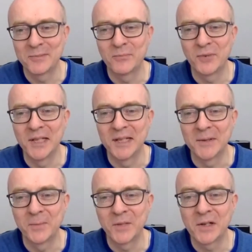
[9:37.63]

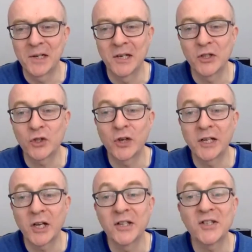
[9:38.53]
Brilliant.
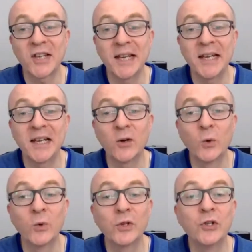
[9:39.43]
Containing
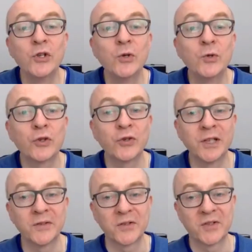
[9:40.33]
all the
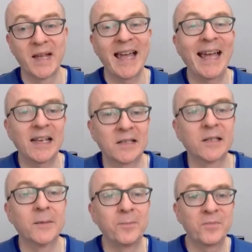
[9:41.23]
nutrients.
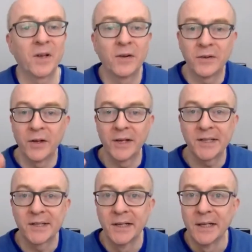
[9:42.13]
Excellent.
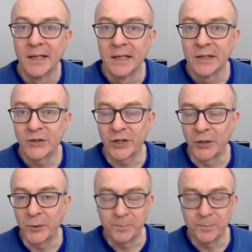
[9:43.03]
Nice. So